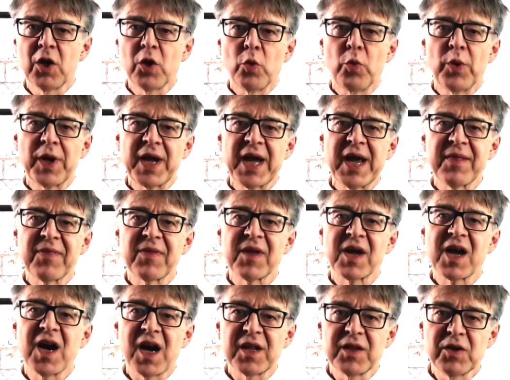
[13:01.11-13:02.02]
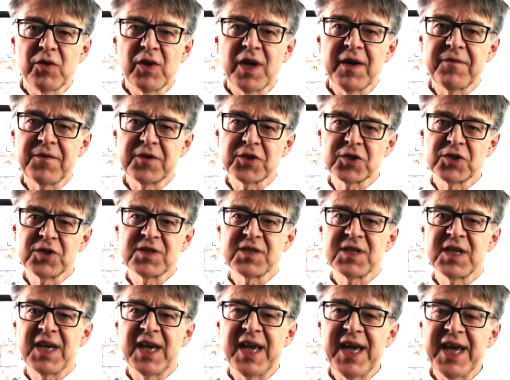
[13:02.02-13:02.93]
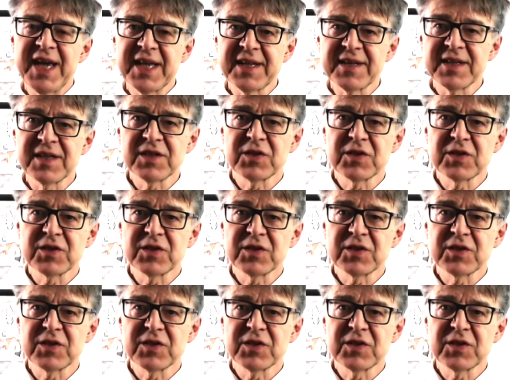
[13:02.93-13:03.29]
we get the Carnot efficiency eta